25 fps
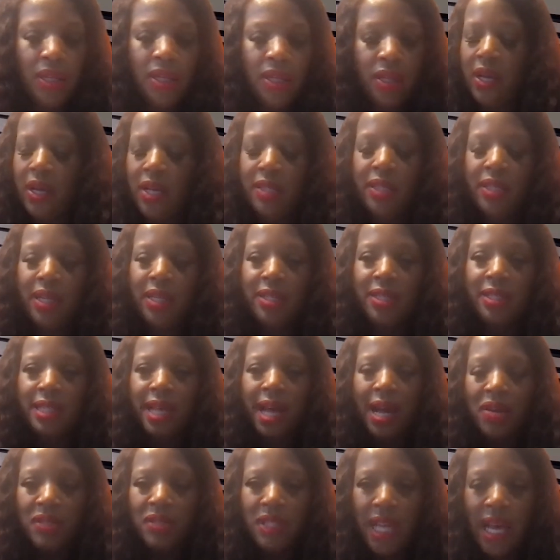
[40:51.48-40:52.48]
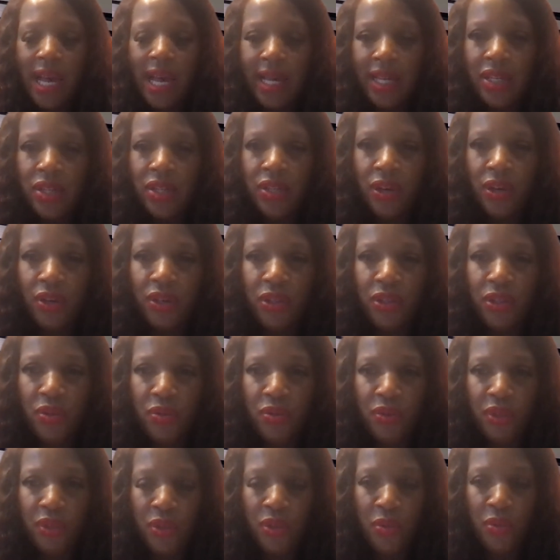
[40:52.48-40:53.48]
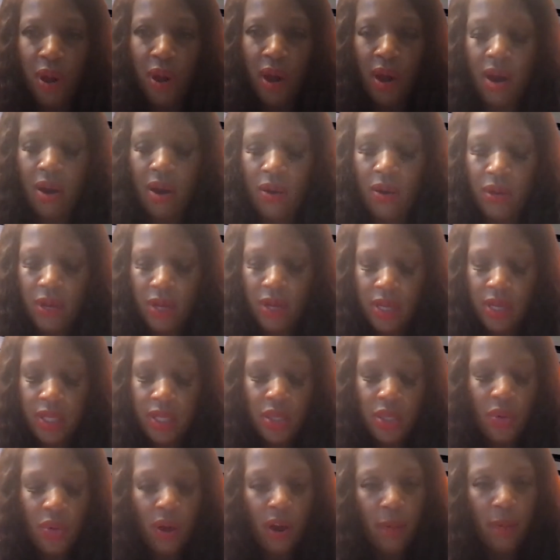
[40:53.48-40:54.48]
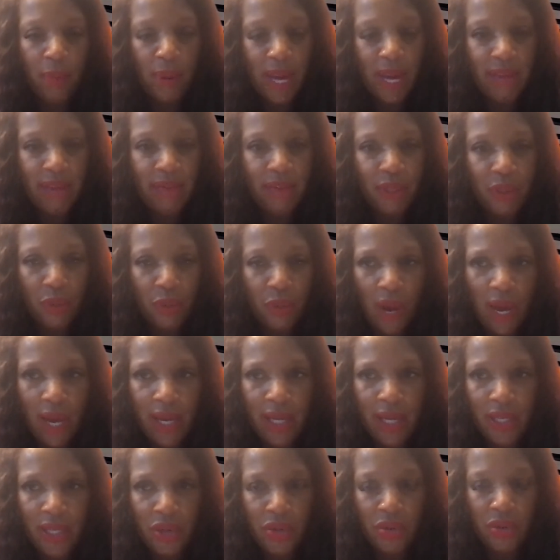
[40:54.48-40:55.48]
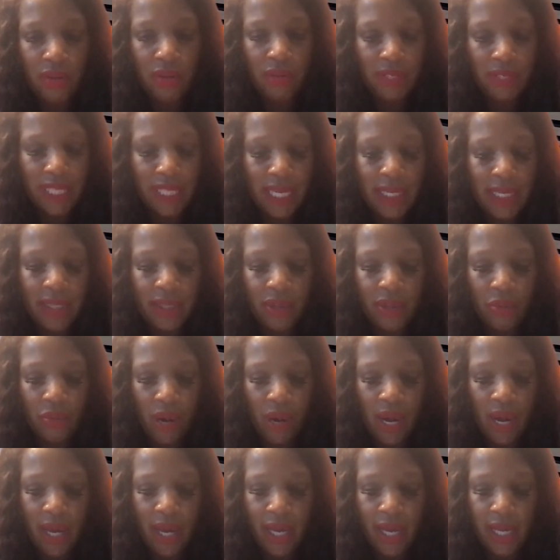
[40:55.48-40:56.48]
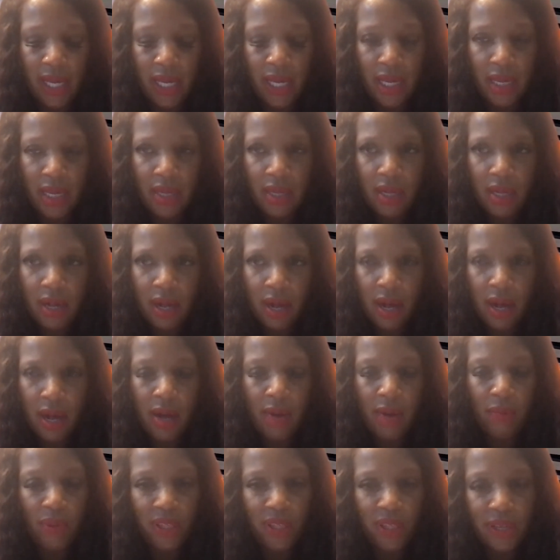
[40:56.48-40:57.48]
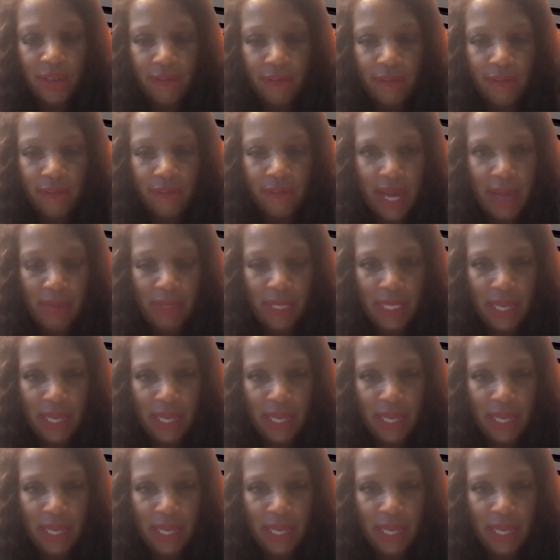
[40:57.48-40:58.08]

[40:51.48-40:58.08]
It sounds like, you know, you are paving the way and you are leading the way with your family.